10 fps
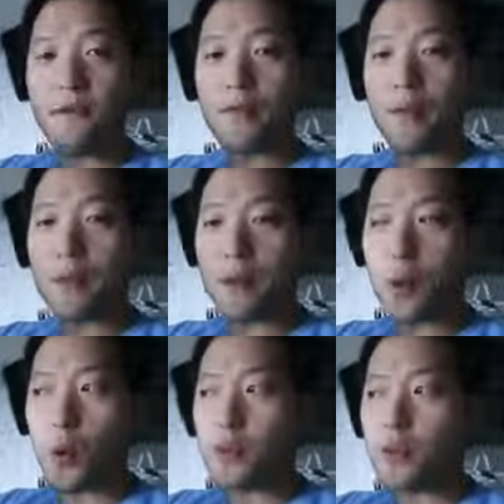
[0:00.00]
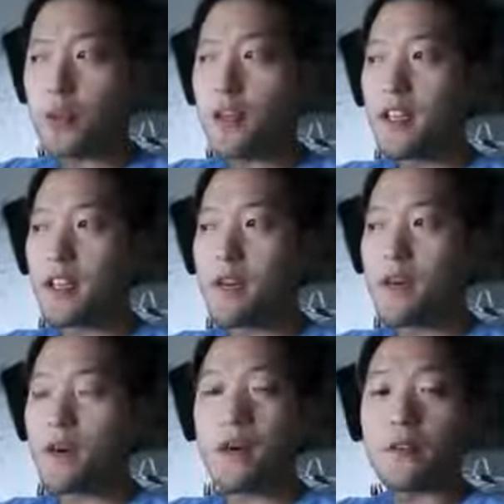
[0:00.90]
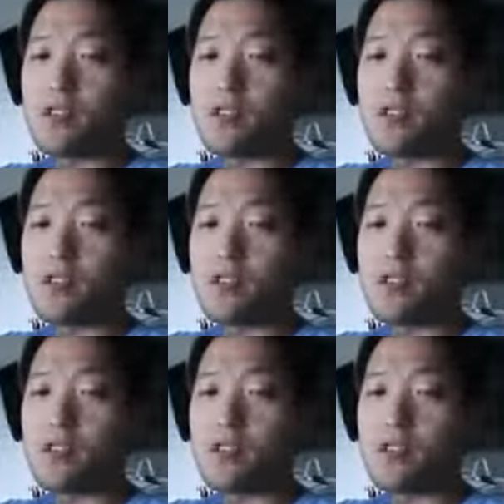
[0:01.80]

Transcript: if you're on an older Evo.